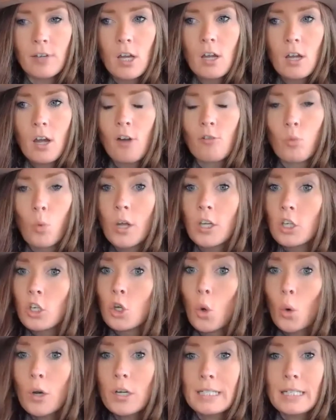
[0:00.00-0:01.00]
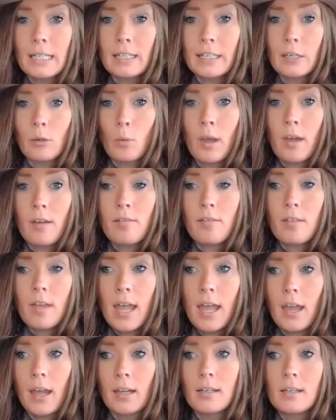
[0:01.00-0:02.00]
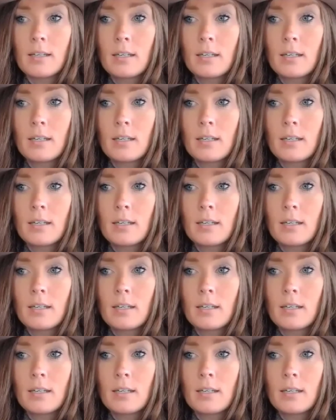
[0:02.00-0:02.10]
what you're dealing with, and